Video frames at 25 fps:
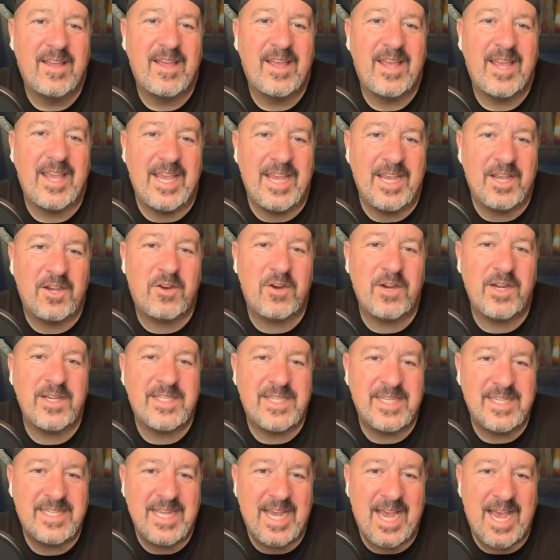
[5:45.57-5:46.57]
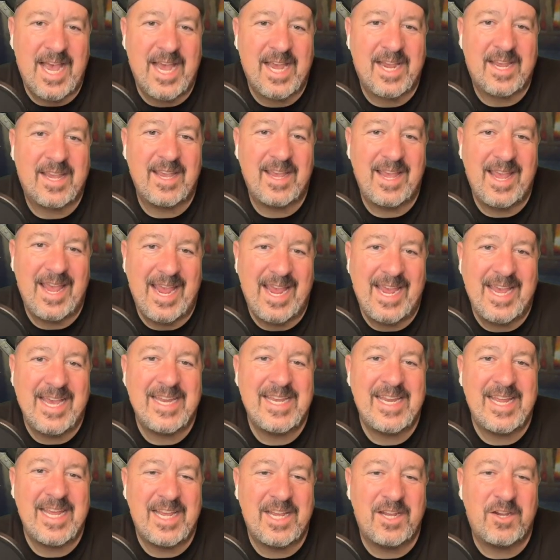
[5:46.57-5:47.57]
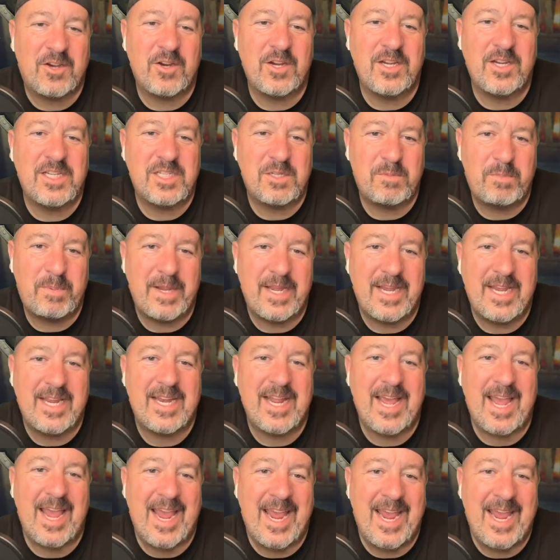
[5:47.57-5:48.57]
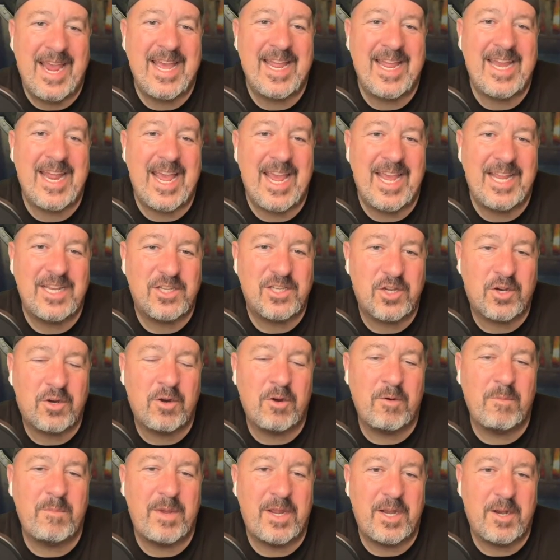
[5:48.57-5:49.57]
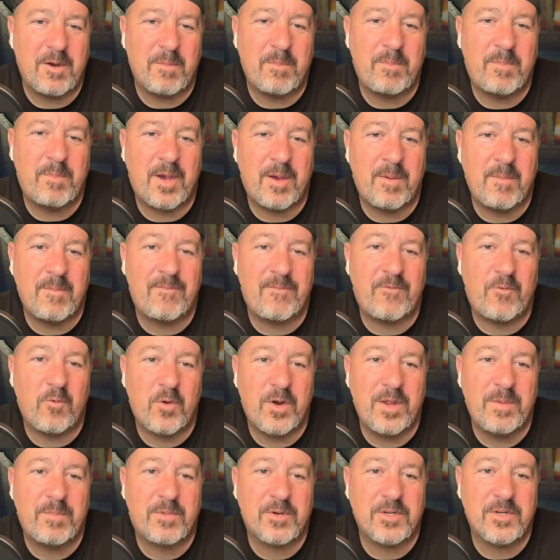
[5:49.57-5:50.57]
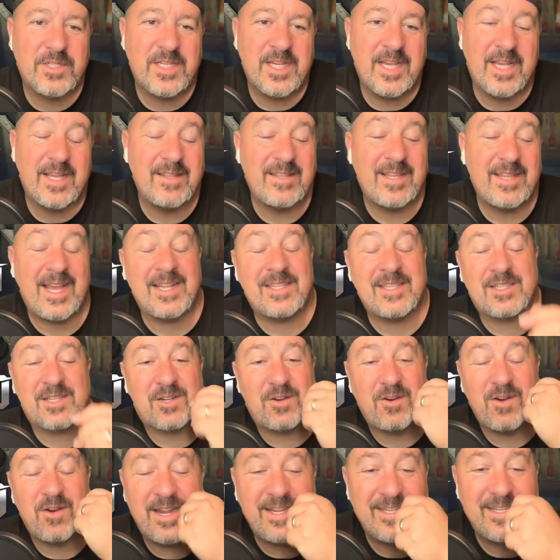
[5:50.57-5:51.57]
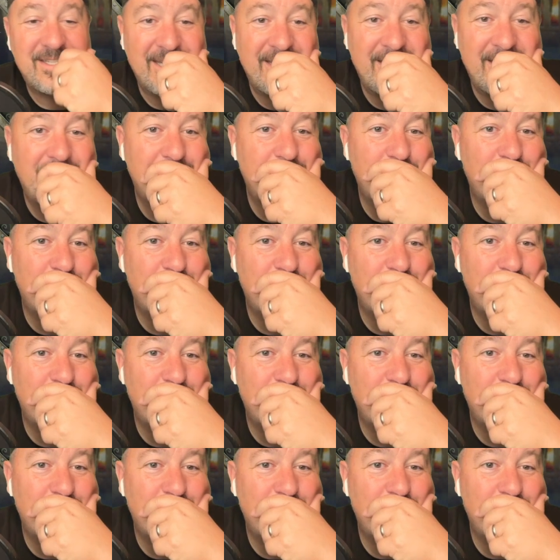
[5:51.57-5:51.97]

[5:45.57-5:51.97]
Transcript: increase attack, and increase speed, and a turn meter bump 40%. That's crazy.